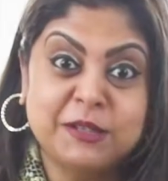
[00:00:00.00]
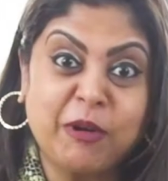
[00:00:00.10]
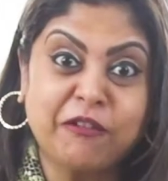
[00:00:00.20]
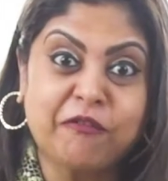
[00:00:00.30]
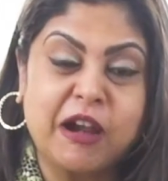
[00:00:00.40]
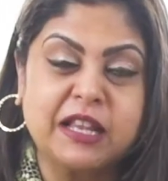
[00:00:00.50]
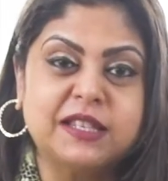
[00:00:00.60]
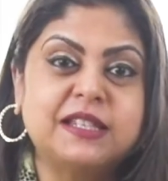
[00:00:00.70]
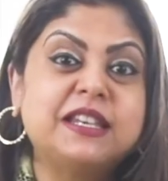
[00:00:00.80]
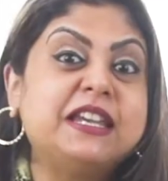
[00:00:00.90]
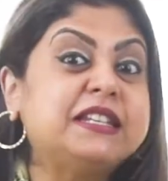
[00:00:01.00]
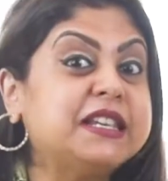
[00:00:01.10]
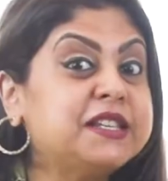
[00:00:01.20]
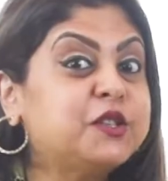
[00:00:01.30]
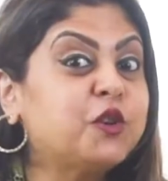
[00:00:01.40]
my friends, it
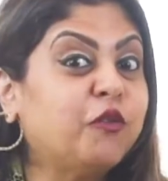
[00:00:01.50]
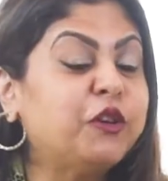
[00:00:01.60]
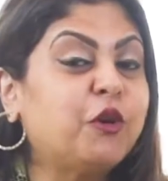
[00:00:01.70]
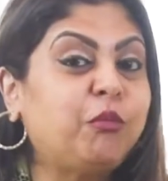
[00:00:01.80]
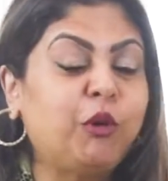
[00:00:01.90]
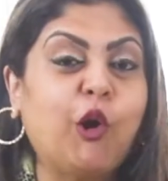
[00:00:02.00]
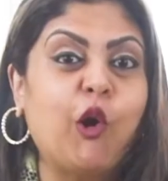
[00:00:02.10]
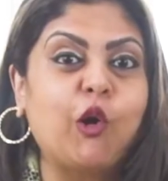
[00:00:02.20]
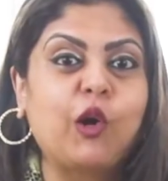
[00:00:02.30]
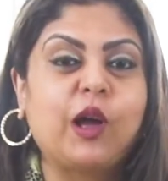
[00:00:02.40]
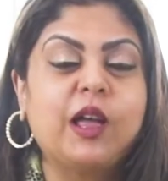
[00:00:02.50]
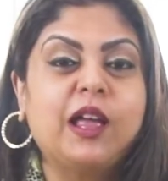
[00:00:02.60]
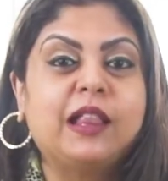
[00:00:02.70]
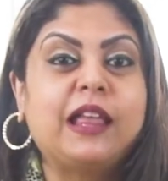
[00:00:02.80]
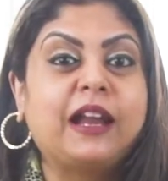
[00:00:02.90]
is Sauvignon Blanc
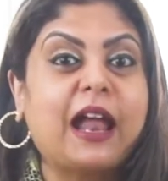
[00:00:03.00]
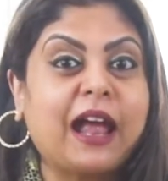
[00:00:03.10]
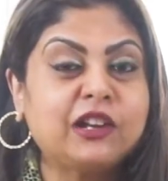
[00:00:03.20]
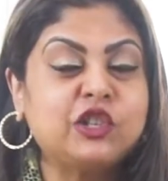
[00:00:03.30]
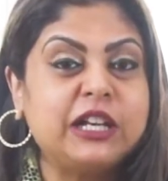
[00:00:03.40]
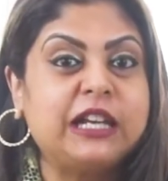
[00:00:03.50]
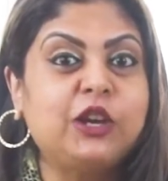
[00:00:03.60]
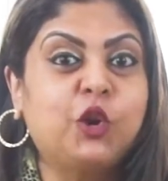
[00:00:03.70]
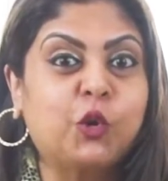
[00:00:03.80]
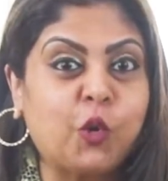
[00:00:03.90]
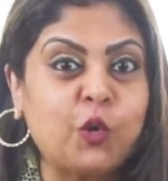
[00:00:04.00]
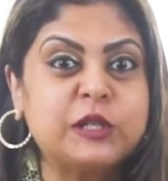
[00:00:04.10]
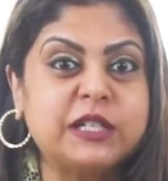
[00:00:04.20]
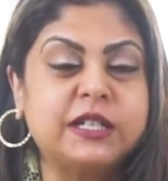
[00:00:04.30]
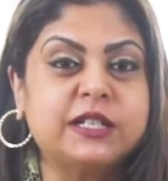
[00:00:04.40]
that actually grows
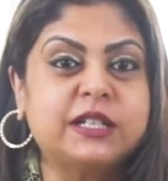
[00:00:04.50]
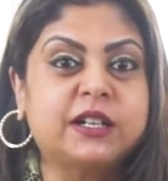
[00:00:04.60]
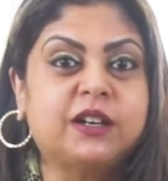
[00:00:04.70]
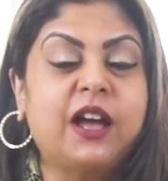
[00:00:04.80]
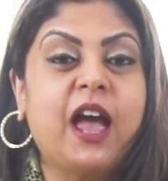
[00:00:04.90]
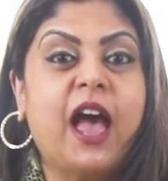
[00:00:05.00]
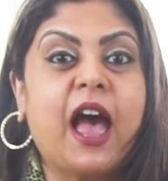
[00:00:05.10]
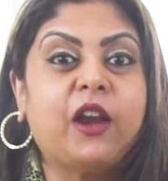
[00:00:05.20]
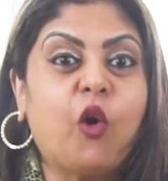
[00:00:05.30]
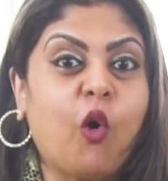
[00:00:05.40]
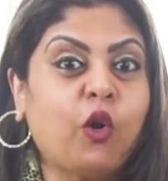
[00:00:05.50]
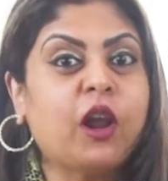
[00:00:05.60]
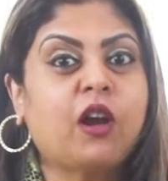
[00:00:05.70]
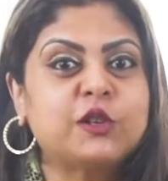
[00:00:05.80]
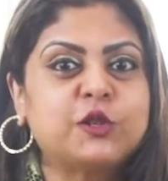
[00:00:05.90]
in India and on
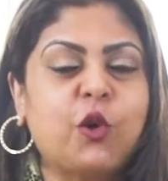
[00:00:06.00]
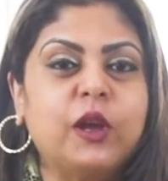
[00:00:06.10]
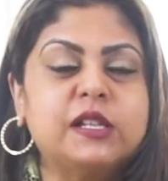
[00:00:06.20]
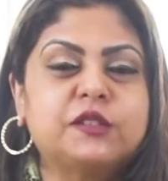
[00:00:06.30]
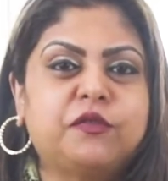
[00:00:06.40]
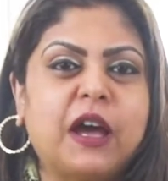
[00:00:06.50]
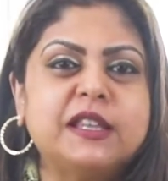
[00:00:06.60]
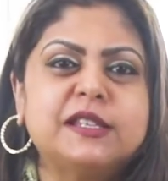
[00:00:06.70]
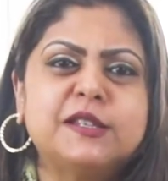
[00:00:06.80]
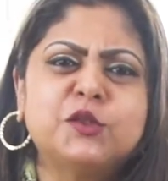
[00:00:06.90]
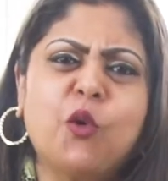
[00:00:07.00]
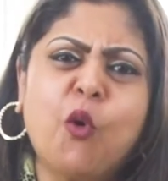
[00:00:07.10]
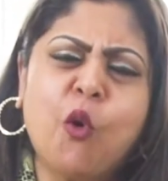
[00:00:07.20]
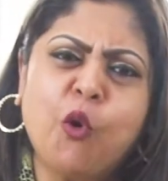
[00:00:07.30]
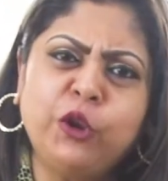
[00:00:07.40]
our soils finds its
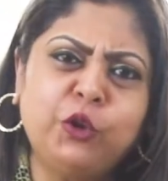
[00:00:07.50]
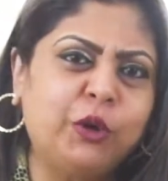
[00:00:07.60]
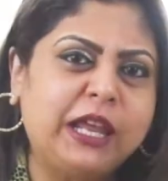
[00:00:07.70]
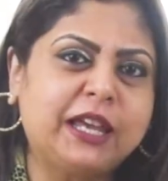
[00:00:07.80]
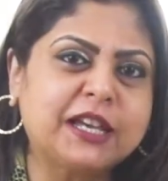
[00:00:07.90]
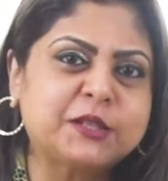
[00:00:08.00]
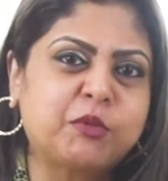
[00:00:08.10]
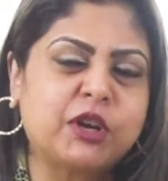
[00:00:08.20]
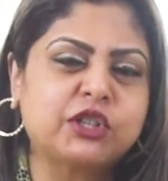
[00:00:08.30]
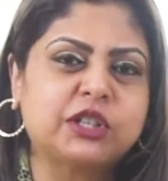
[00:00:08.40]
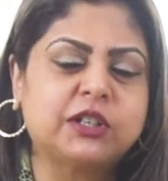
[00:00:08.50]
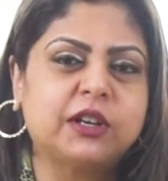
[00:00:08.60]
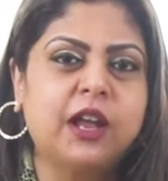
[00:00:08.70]
own unique expression